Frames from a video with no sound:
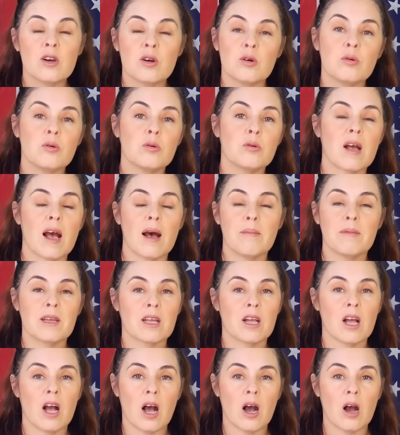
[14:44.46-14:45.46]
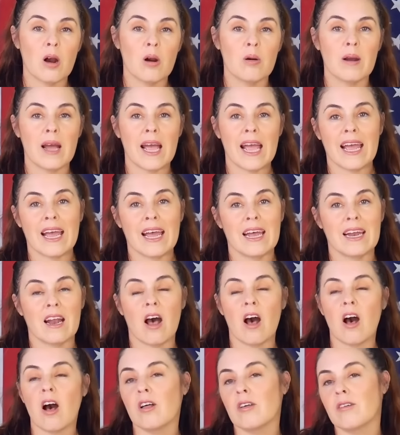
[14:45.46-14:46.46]
who come and go and
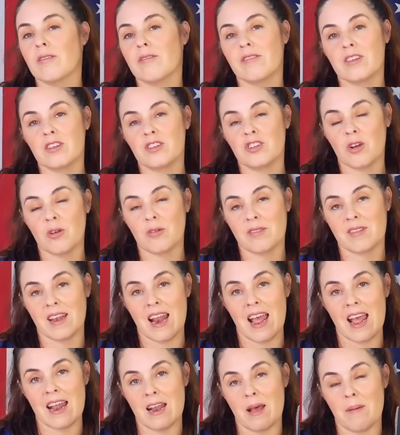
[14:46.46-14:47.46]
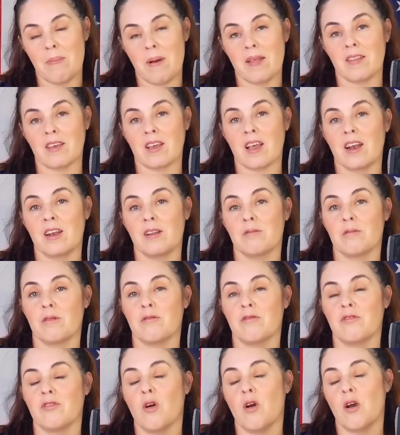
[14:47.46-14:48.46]
all of the jokes that end up on the cutting
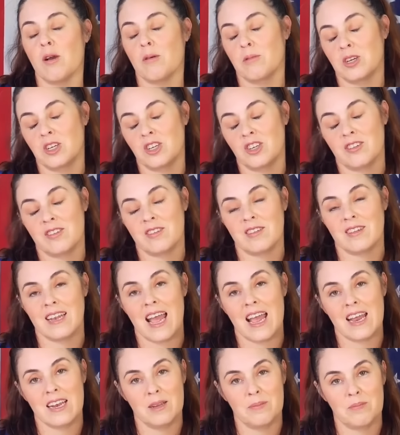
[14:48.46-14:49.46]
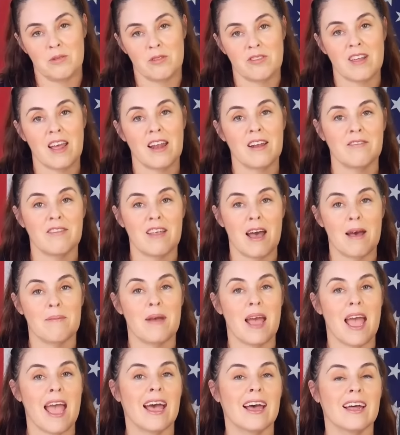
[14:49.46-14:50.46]
room floor, which is 90% of
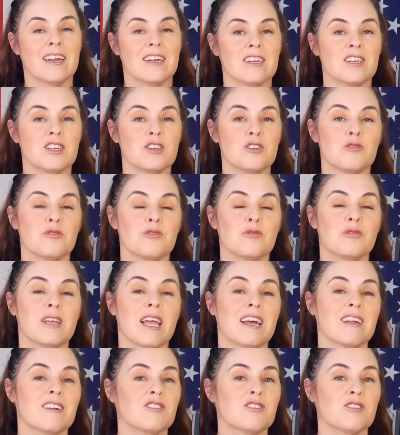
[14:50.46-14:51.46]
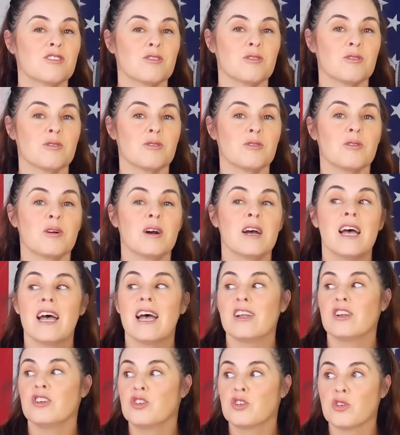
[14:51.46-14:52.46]
them. And you get to
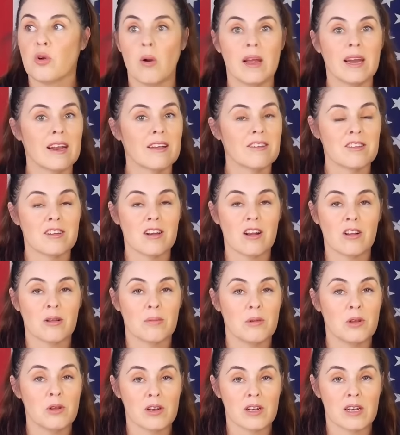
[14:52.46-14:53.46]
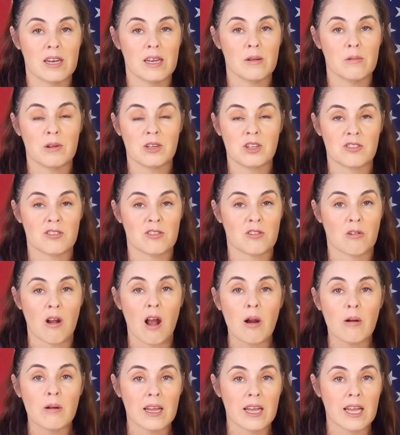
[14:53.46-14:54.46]
join us in our community, which is
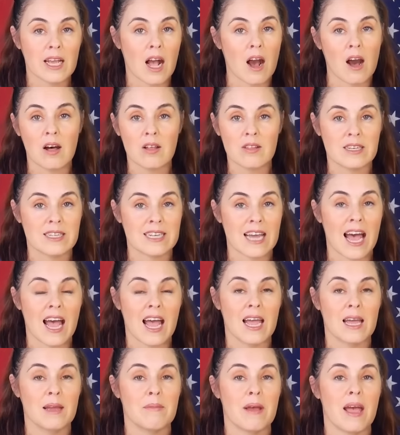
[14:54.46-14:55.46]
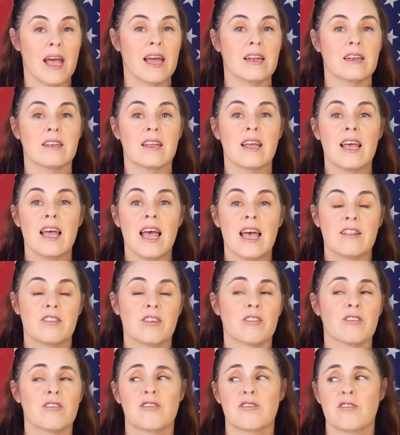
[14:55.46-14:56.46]
growing all the time. And
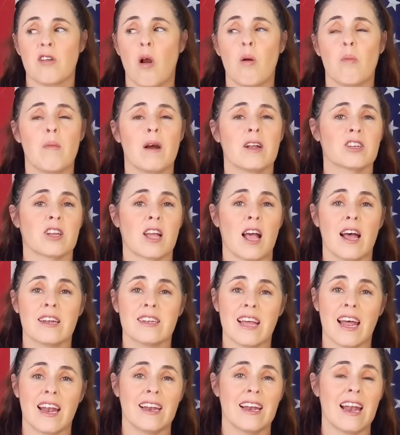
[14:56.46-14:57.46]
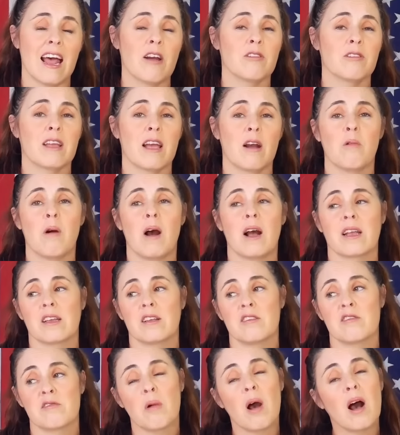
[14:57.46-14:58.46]
there's so much content. And now you get walk
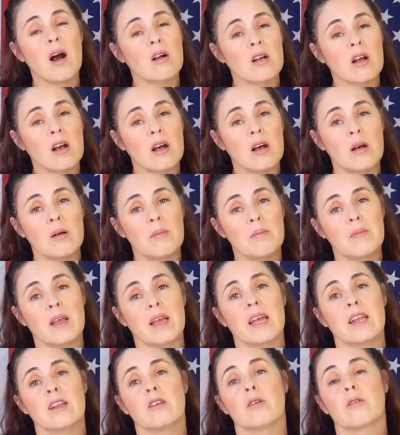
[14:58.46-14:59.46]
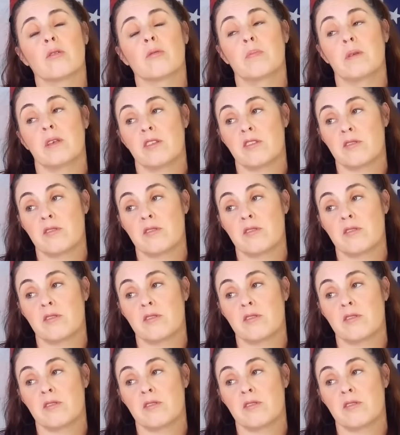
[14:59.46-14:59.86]
ins welcome and you'll be